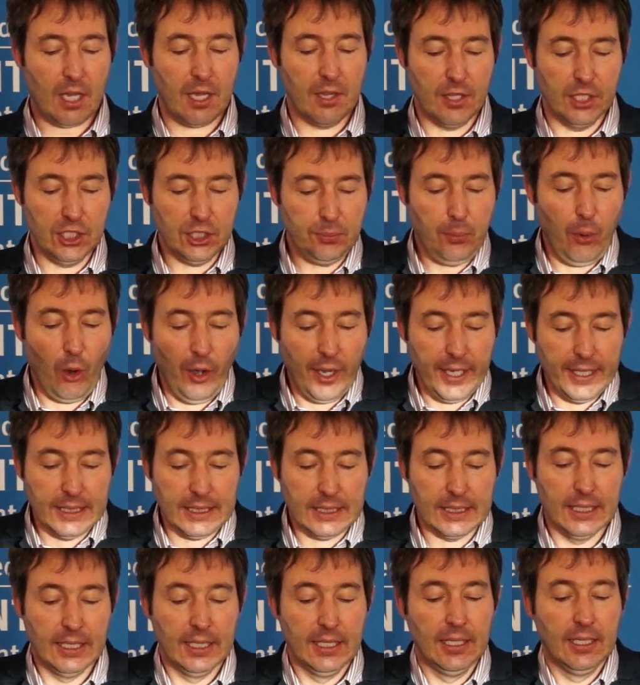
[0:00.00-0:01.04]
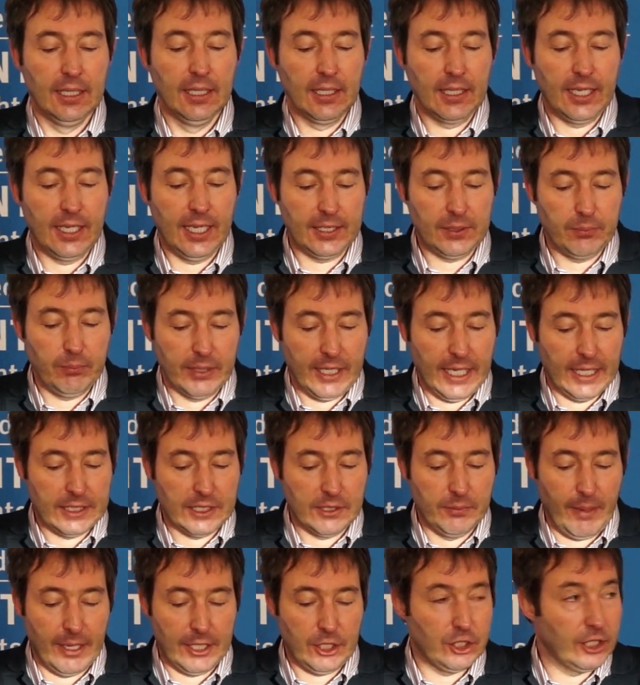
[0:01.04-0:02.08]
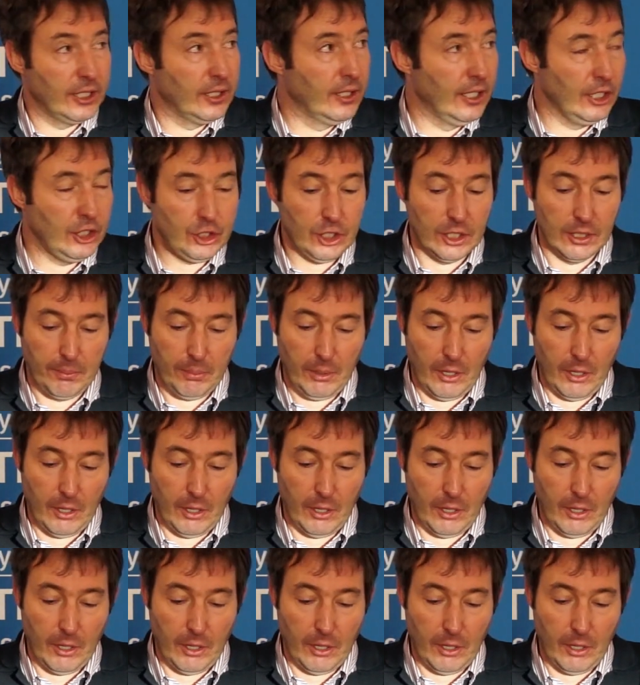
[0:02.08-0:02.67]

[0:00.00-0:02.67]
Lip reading: This point gets much initial